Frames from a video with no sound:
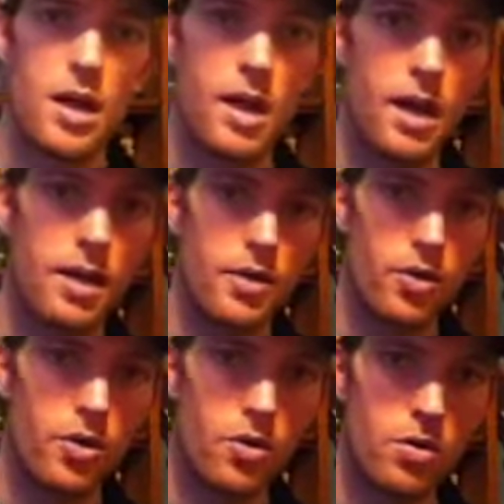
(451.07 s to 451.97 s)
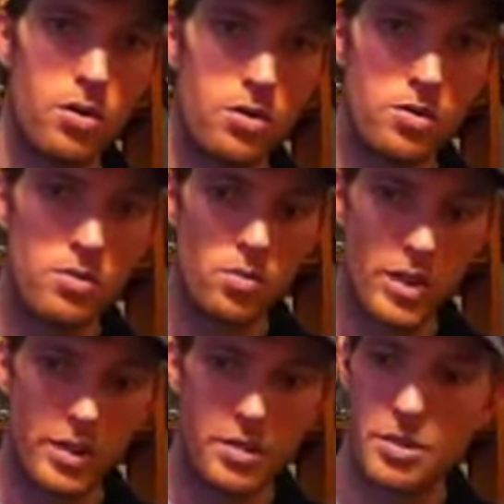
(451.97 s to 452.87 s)
another gold,
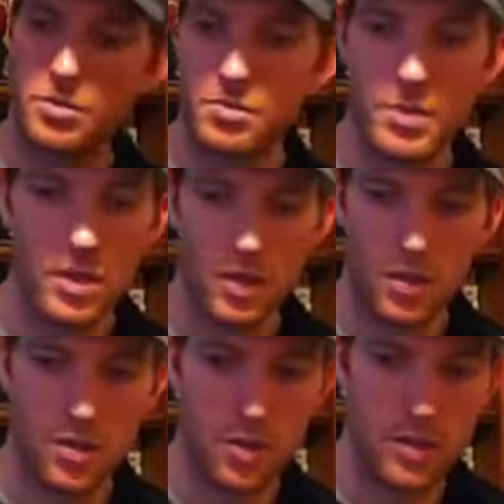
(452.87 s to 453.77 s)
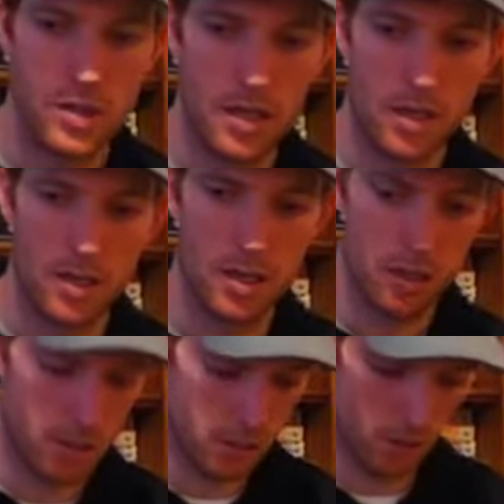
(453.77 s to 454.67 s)
which the joystick
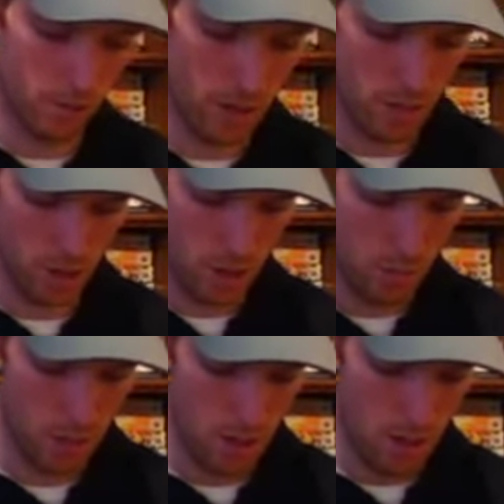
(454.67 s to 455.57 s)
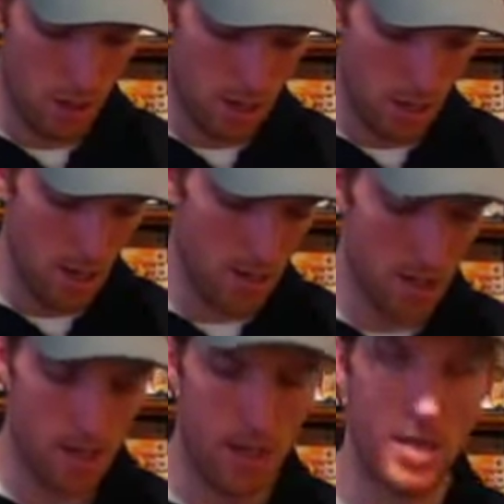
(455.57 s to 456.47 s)
is in great shape,
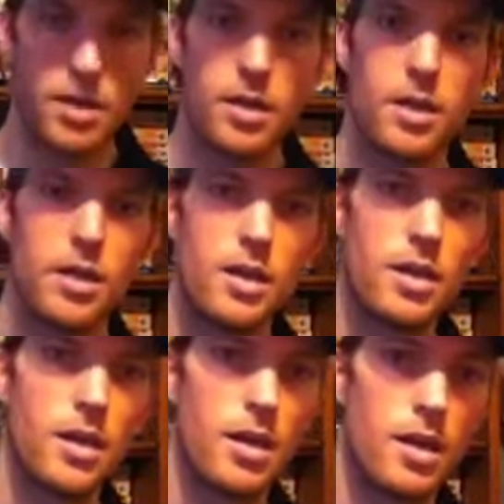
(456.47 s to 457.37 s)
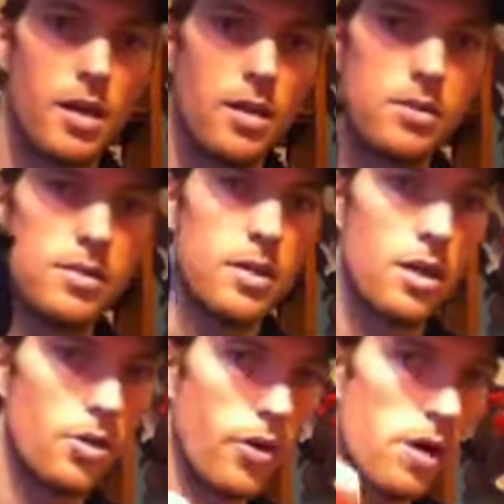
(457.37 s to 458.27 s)
and then
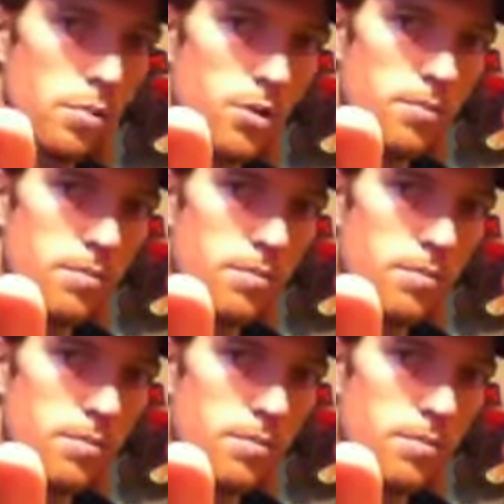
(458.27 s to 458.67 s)
a grape